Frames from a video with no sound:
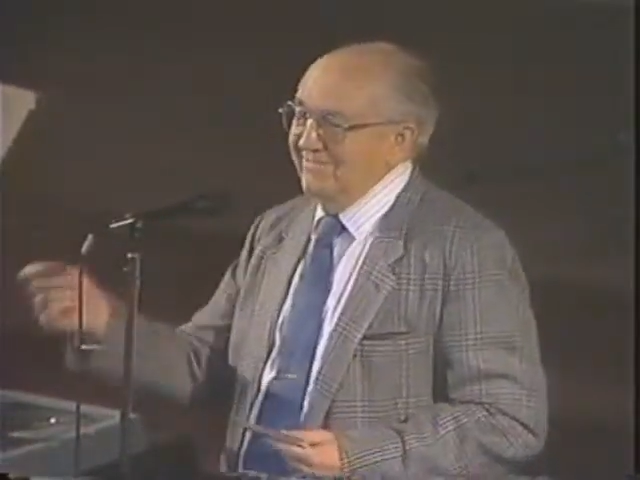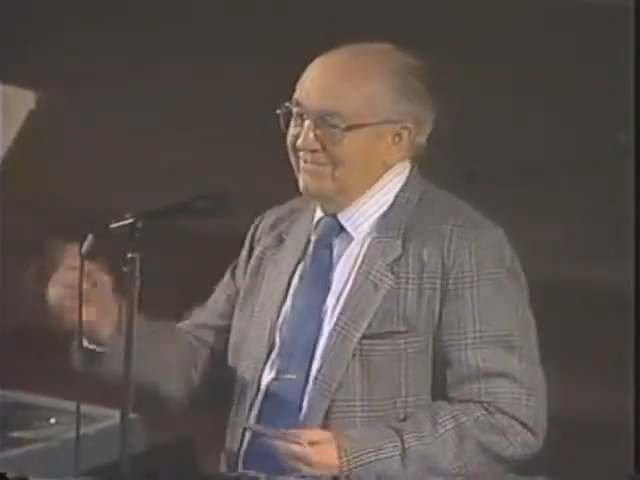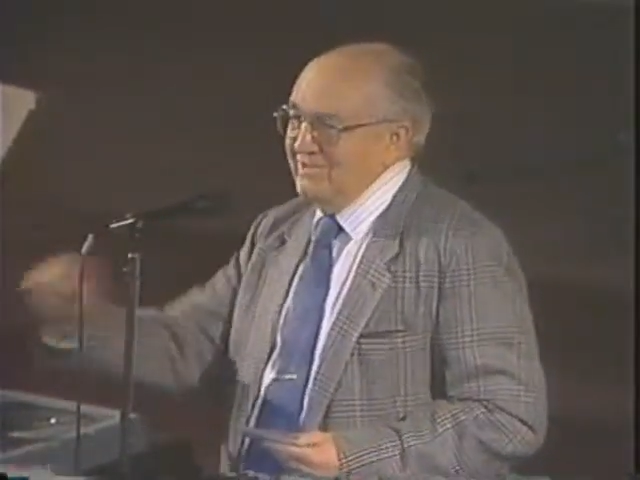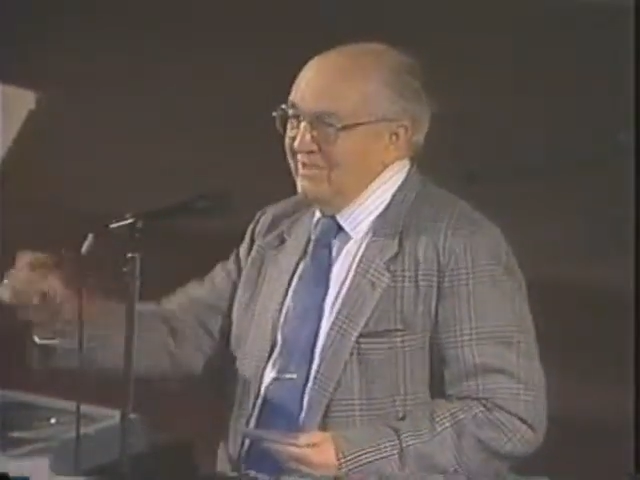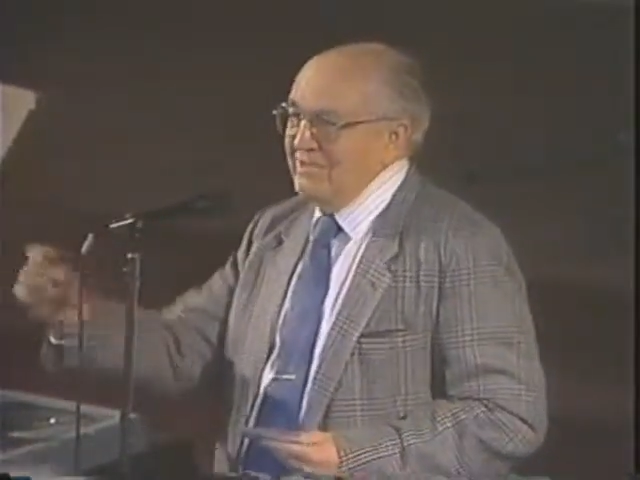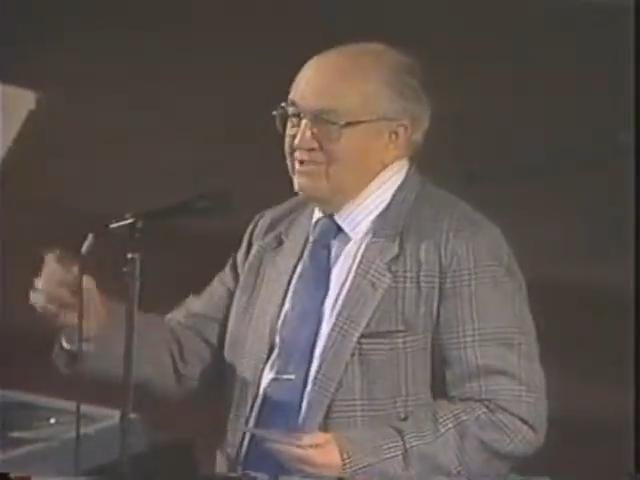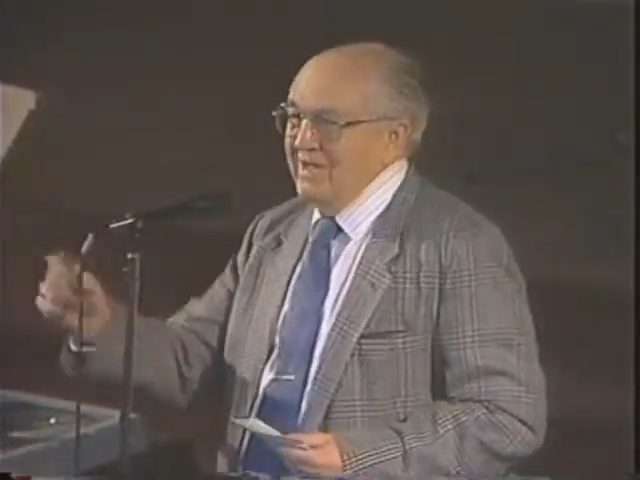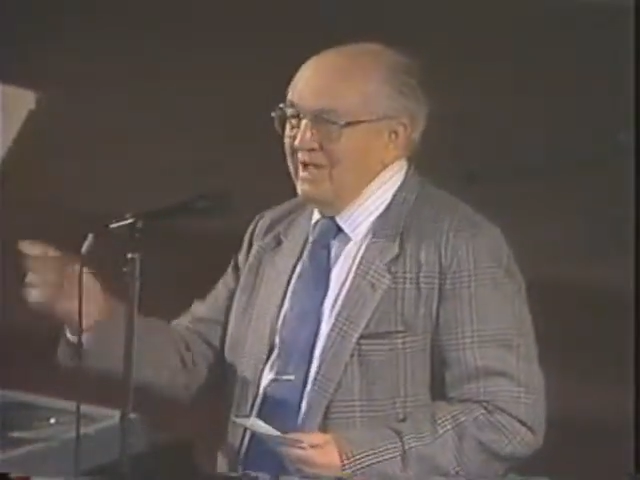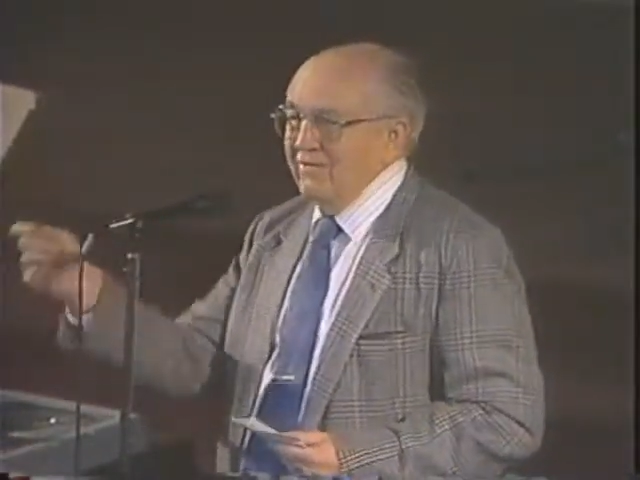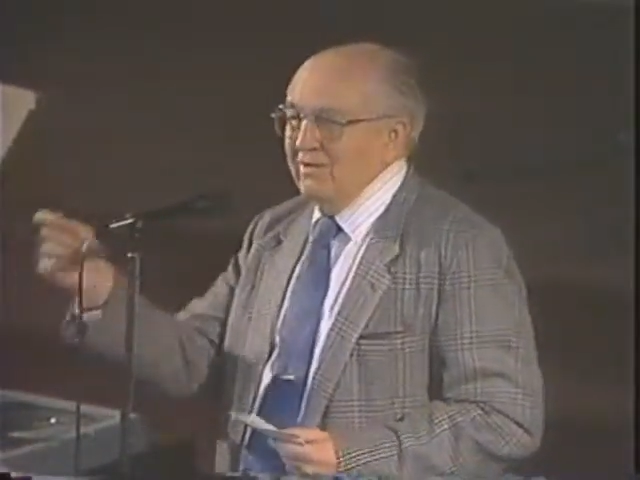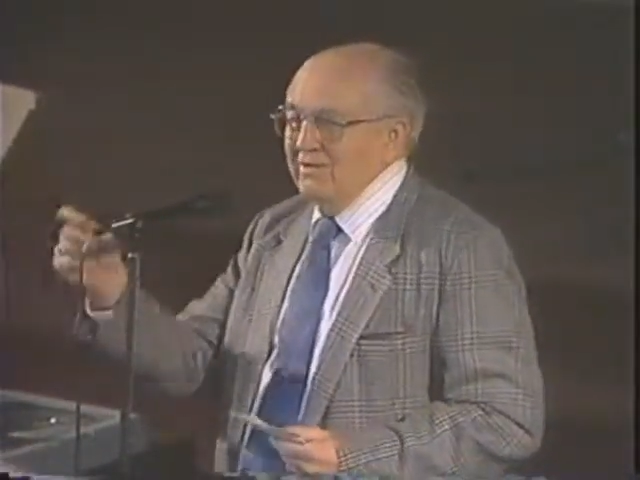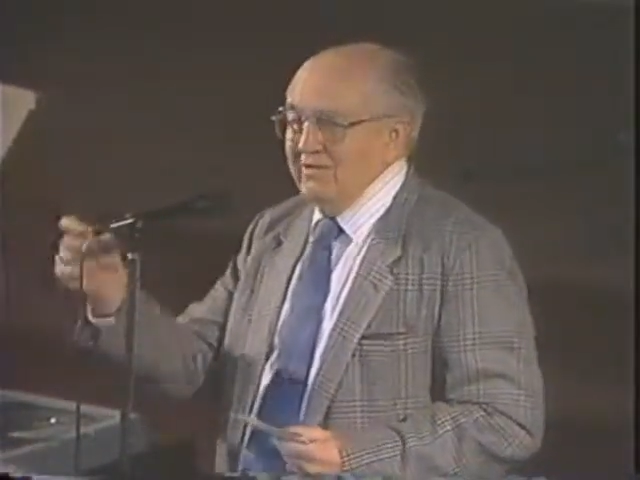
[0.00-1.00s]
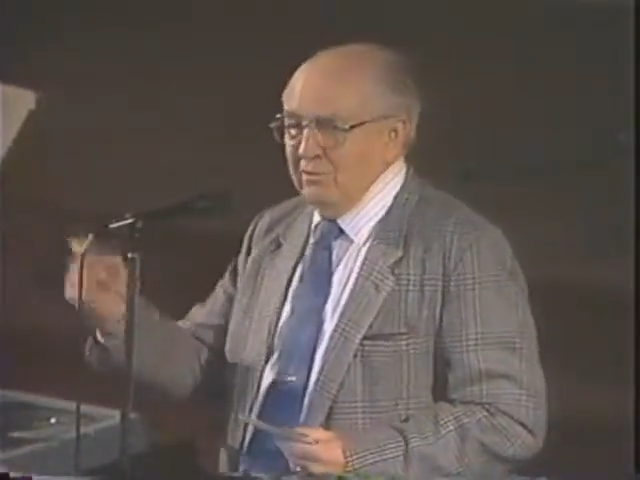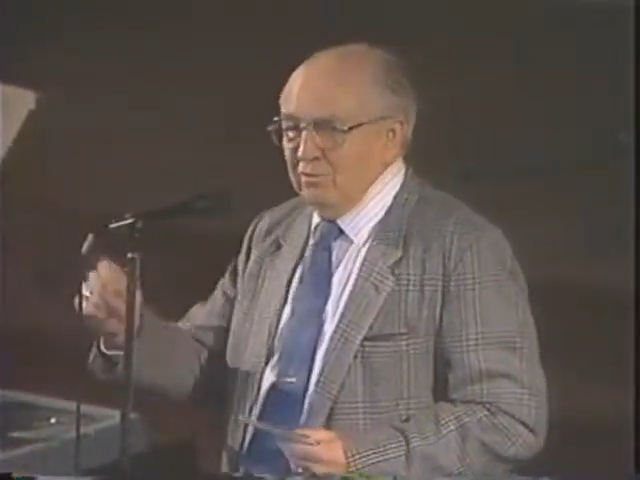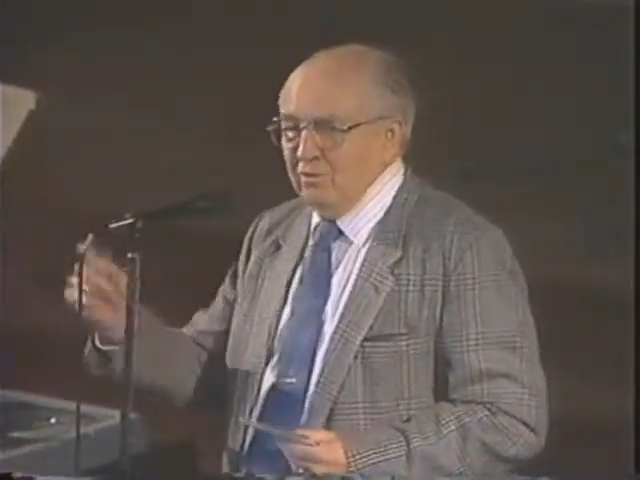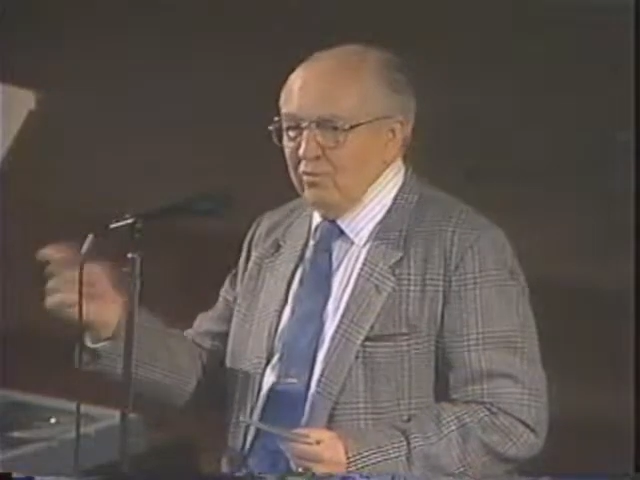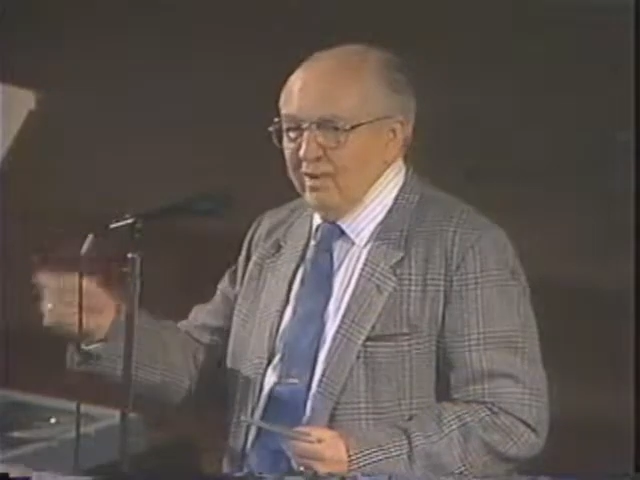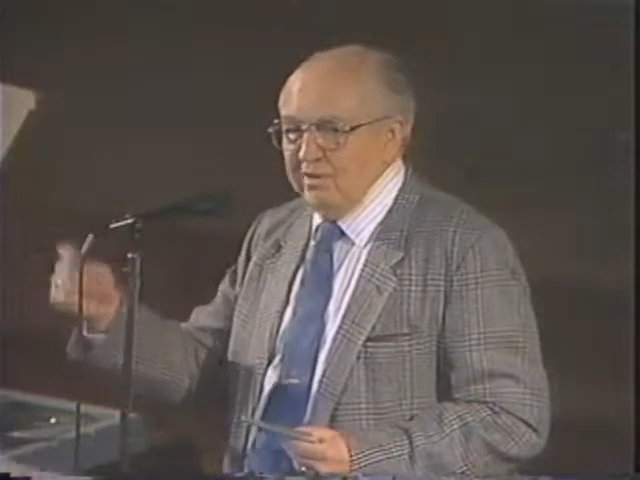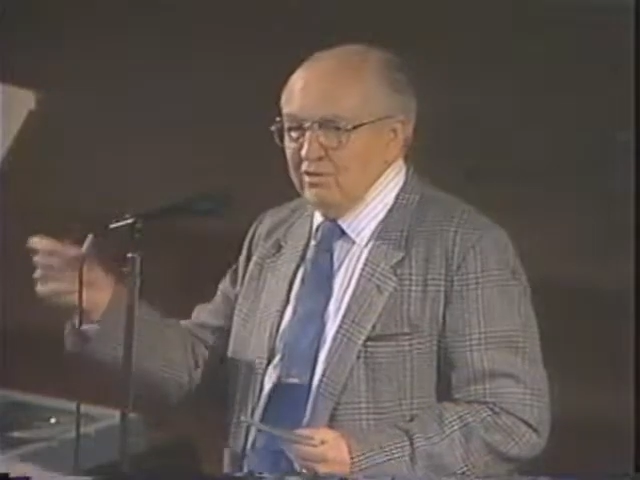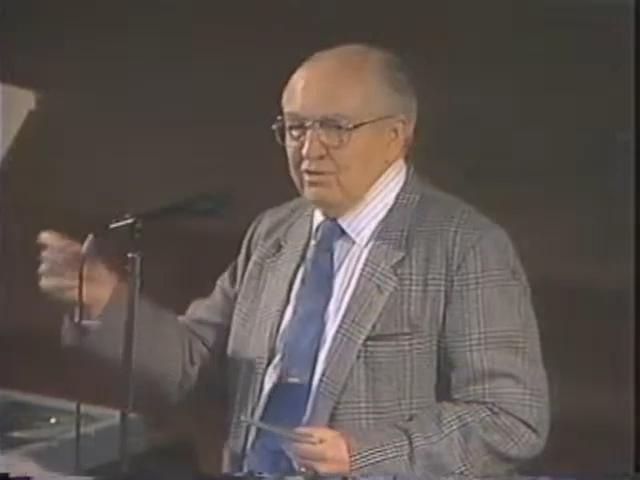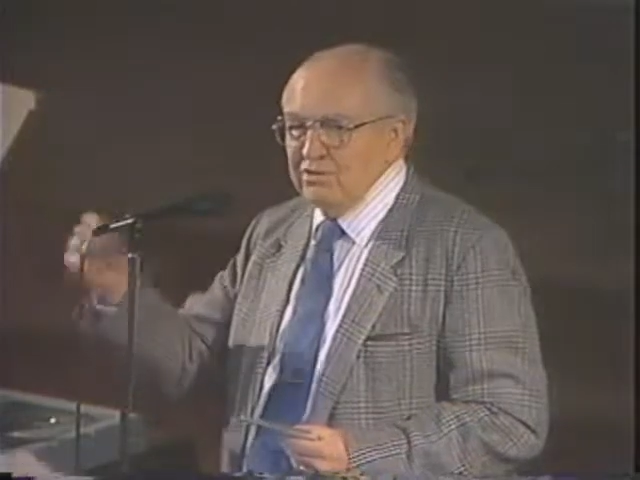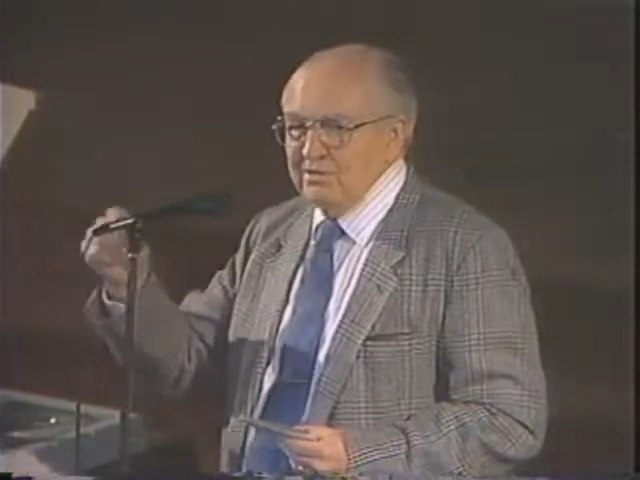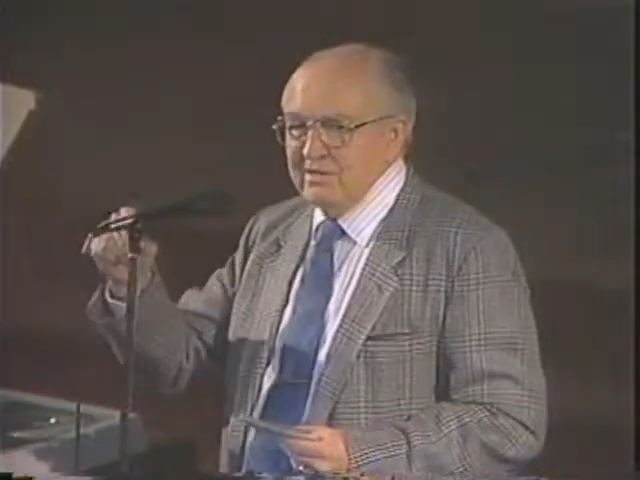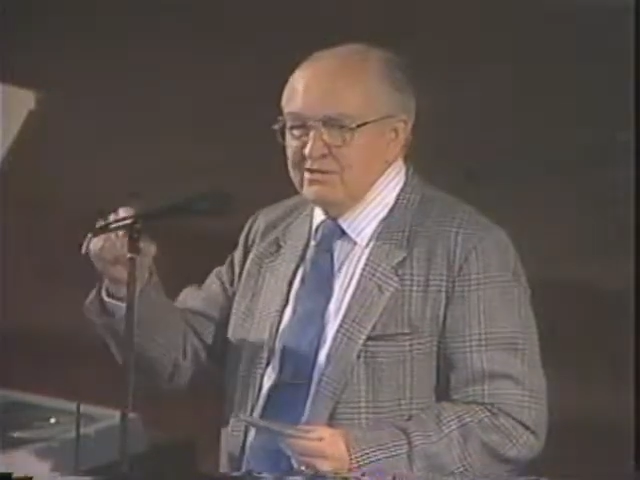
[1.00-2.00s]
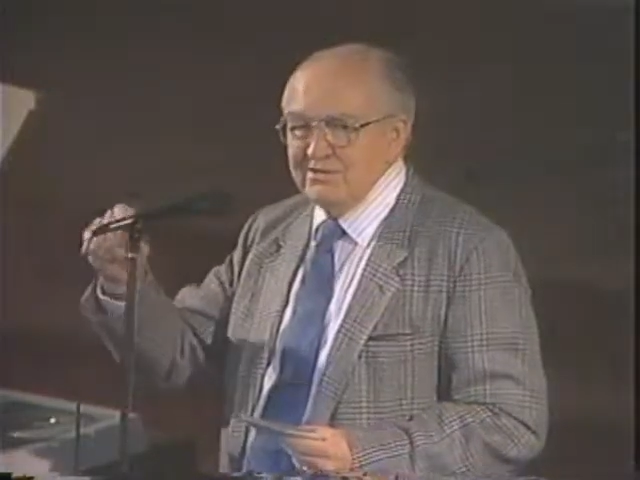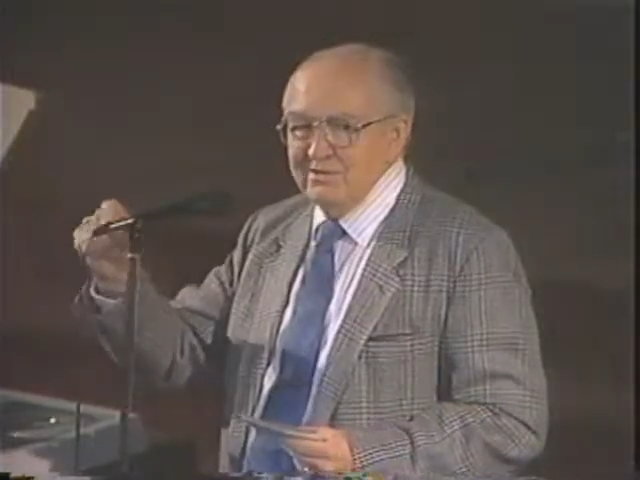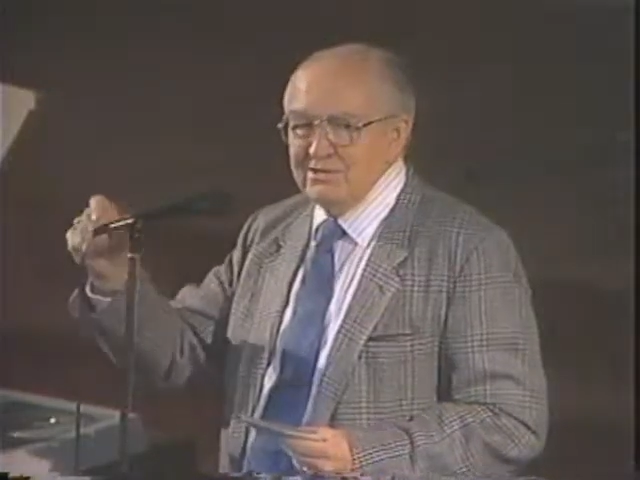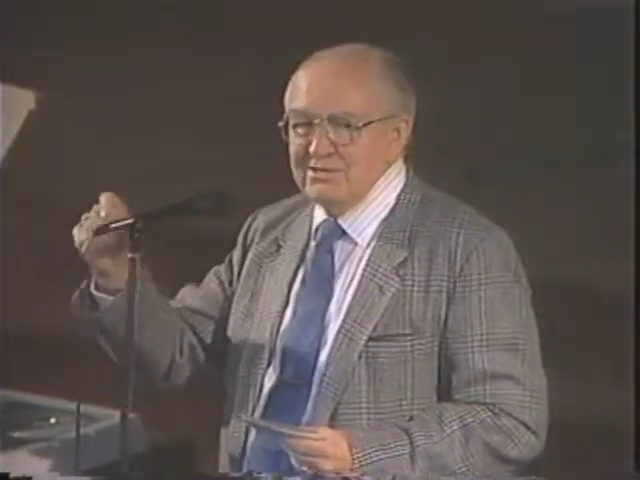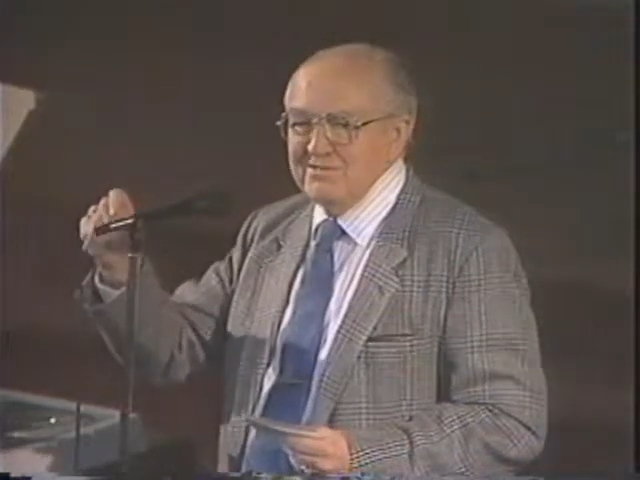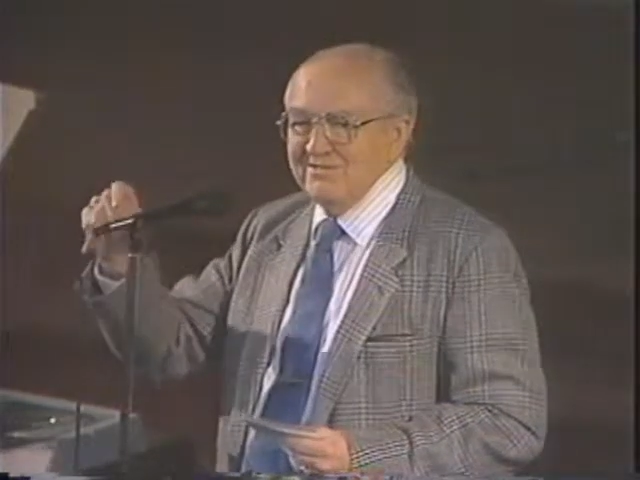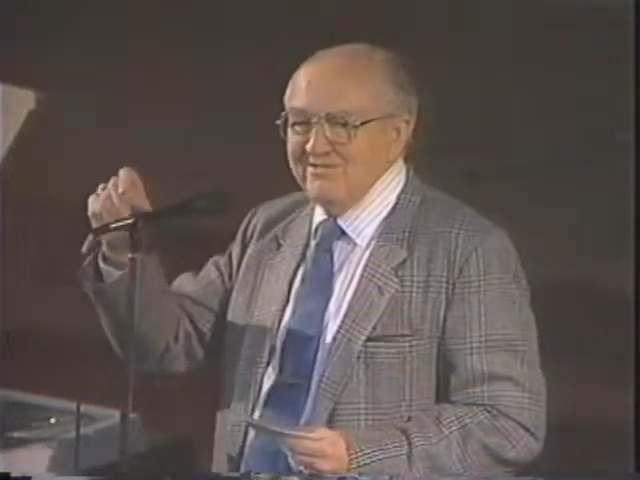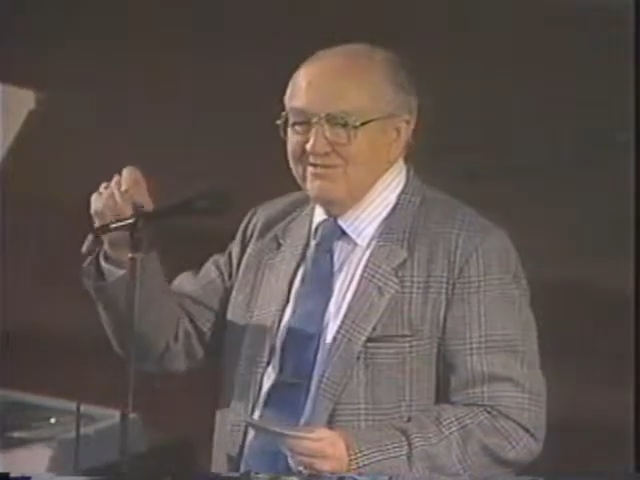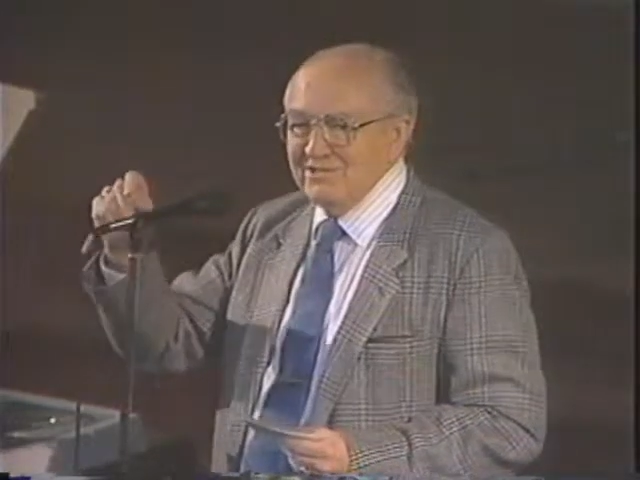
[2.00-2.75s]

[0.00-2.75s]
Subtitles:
says, in one way or another, says this